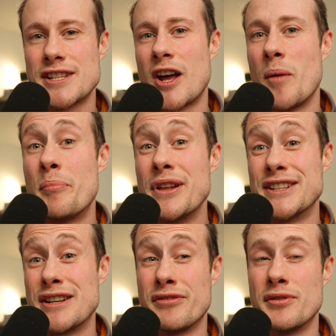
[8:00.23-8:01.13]
and I'll
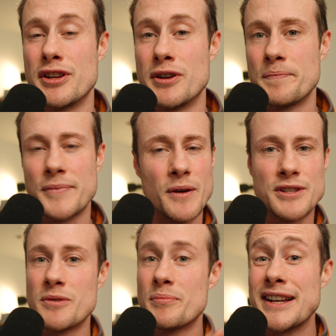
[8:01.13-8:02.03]
build it for you. I was
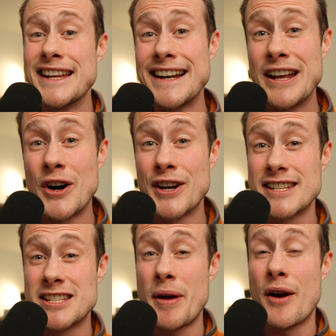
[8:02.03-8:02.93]
completely
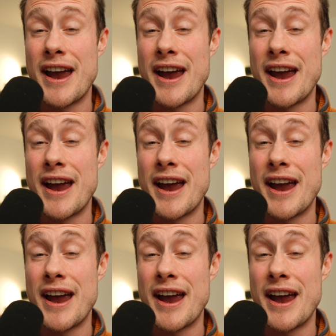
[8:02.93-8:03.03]
honest about